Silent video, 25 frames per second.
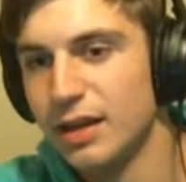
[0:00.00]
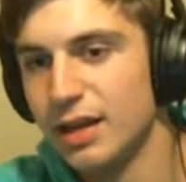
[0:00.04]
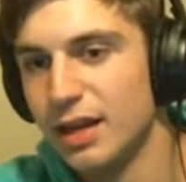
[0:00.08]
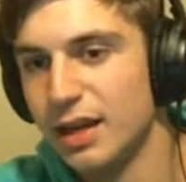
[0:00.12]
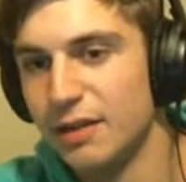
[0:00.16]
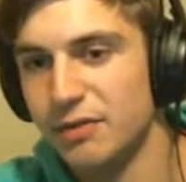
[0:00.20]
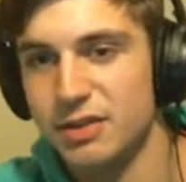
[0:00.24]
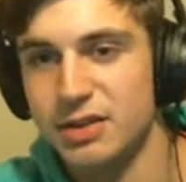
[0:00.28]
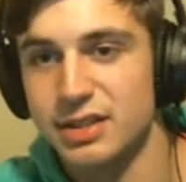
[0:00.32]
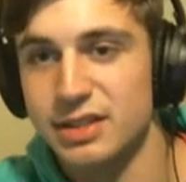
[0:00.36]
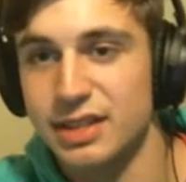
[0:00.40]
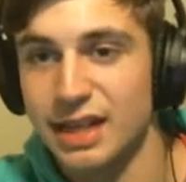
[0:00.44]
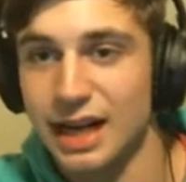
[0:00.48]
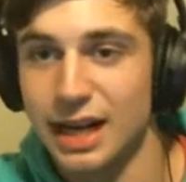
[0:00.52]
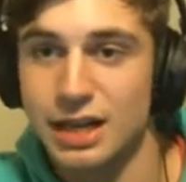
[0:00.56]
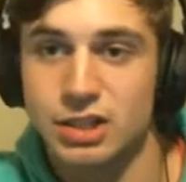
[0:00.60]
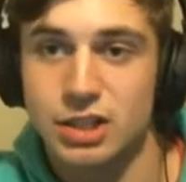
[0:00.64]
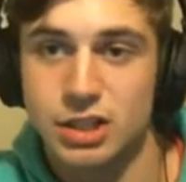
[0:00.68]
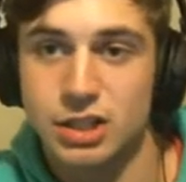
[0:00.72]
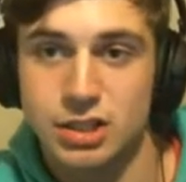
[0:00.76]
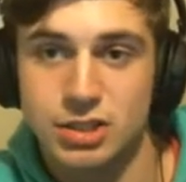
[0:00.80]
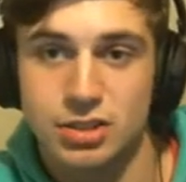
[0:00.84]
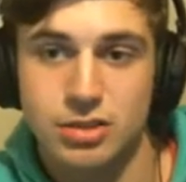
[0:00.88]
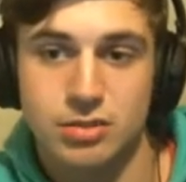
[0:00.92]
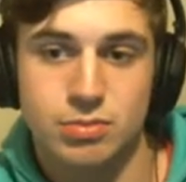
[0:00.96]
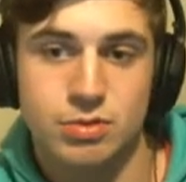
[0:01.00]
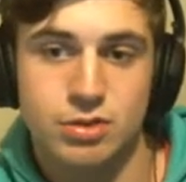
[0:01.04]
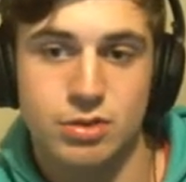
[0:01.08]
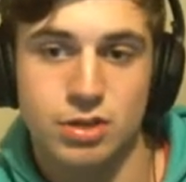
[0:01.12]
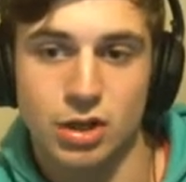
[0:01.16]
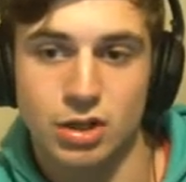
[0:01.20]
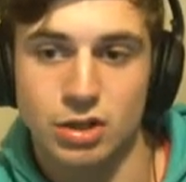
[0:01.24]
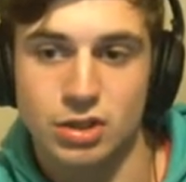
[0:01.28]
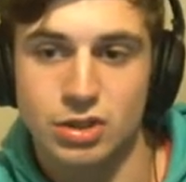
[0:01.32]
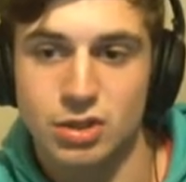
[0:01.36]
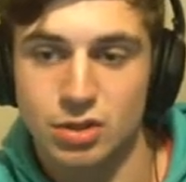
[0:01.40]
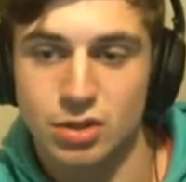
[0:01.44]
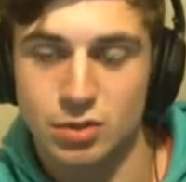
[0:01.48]
if this guy just
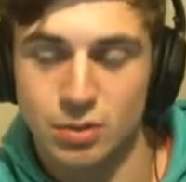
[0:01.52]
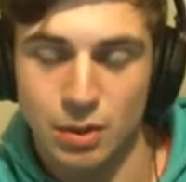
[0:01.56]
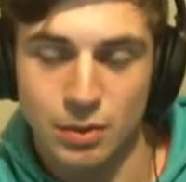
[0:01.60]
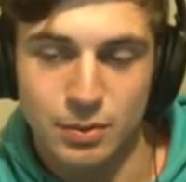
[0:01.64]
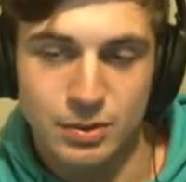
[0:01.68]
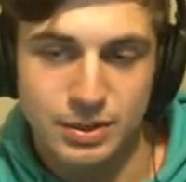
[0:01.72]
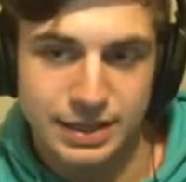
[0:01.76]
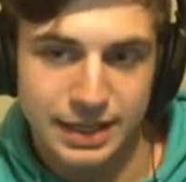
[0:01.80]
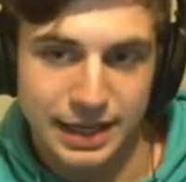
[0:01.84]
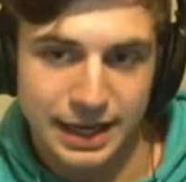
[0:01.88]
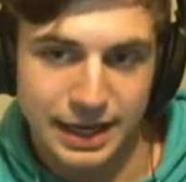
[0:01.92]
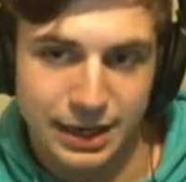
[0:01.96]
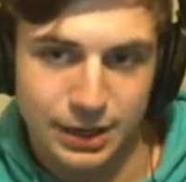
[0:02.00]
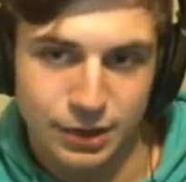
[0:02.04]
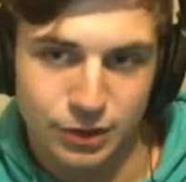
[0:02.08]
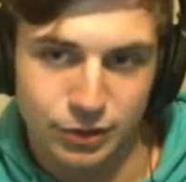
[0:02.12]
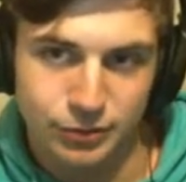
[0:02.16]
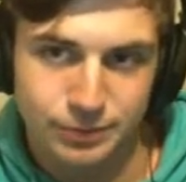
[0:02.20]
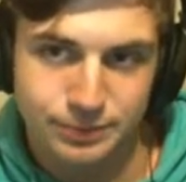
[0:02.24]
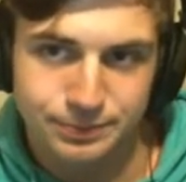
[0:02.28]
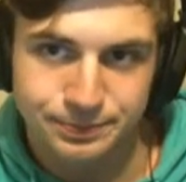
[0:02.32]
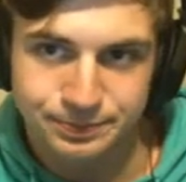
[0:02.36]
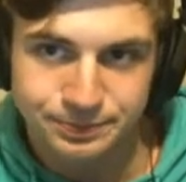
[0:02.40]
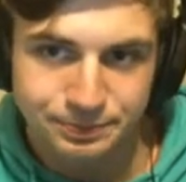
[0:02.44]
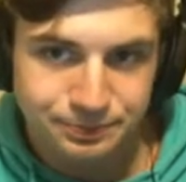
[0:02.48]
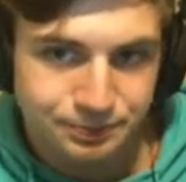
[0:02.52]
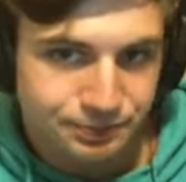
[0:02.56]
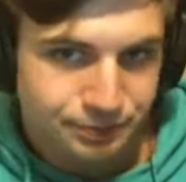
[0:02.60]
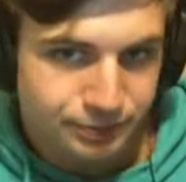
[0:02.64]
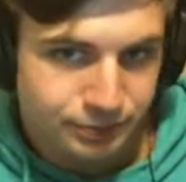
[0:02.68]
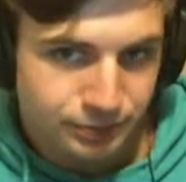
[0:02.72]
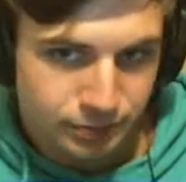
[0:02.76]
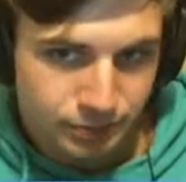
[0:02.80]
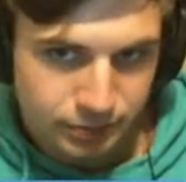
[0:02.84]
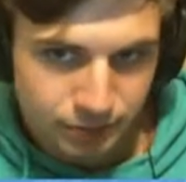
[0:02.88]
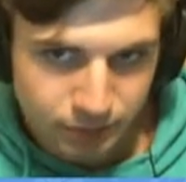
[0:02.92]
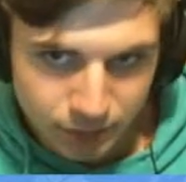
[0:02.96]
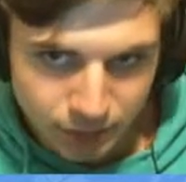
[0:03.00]
starts throwing down
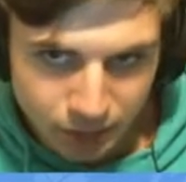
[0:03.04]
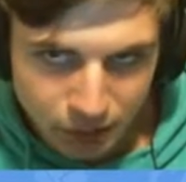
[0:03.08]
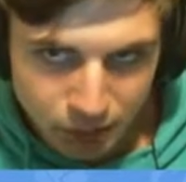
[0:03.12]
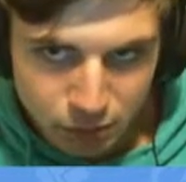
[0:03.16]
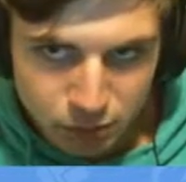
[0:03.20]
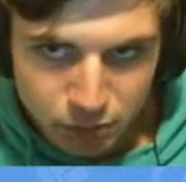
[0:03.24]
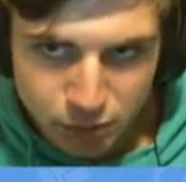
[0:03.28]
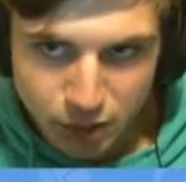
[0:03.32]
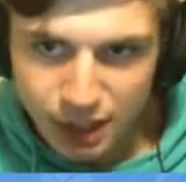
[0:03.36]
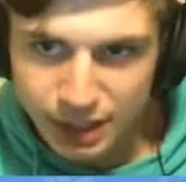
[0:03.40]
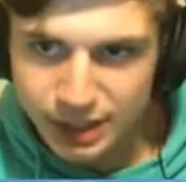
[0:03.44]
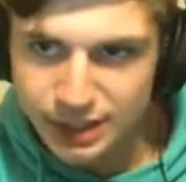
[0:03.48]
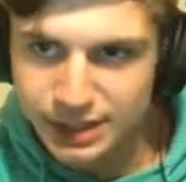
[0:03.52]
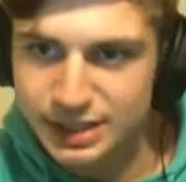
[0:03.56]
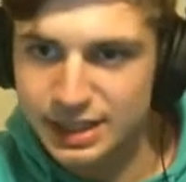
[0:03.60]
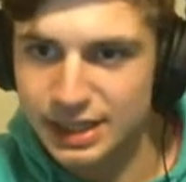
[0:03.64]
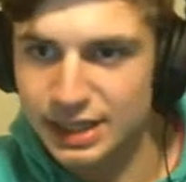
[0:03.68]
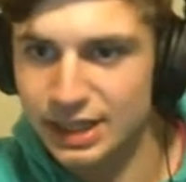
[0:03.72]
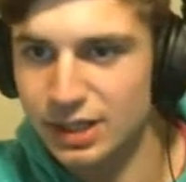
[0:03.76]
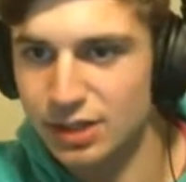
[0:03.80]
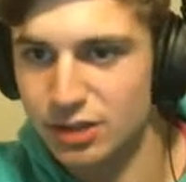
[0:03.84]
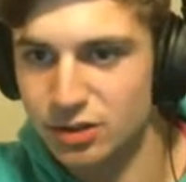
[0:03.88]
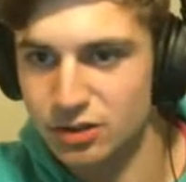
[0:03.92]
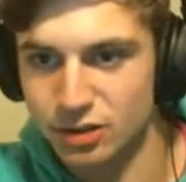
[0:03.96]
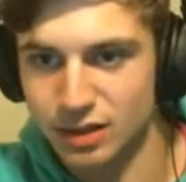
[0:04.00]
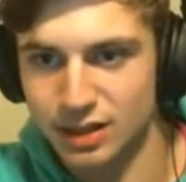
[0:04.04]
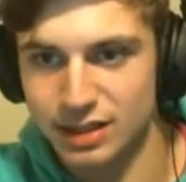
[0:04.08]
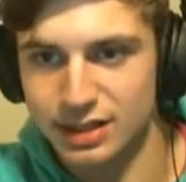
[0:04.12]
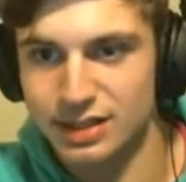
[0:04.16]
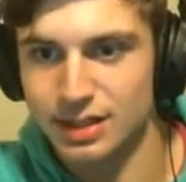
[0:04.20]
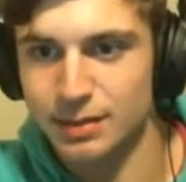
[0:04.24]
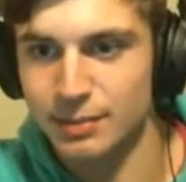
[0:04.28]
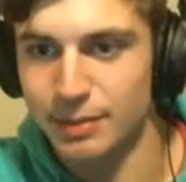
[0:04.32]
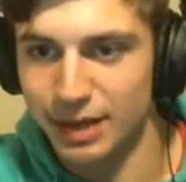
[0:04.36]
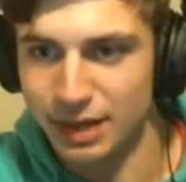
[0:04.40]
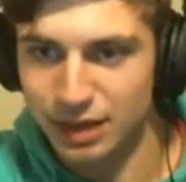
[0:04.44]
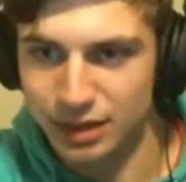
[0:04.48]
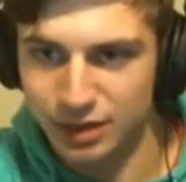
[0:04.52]
Rocketeers or
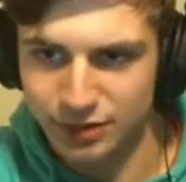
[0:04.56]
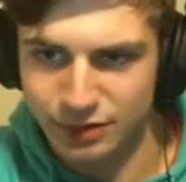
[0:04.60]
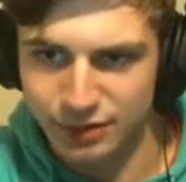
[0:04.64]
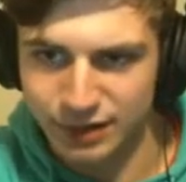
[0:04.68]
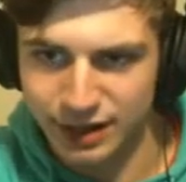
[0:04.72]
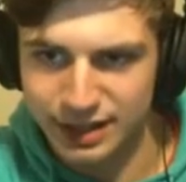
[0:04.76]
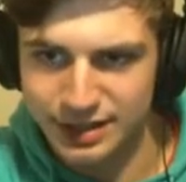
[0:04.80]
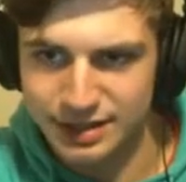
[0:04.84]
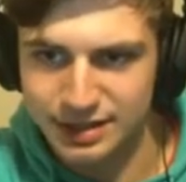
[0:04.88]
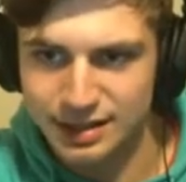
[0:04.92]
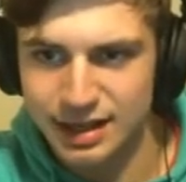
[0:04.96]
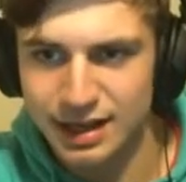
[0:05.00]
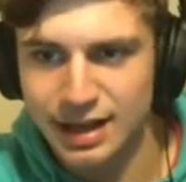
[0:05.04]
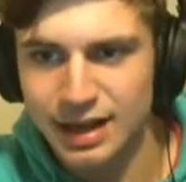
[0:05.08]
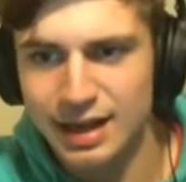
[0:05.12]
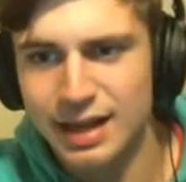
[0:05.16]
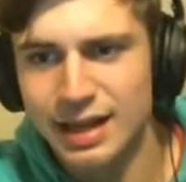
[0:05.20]
some air defense.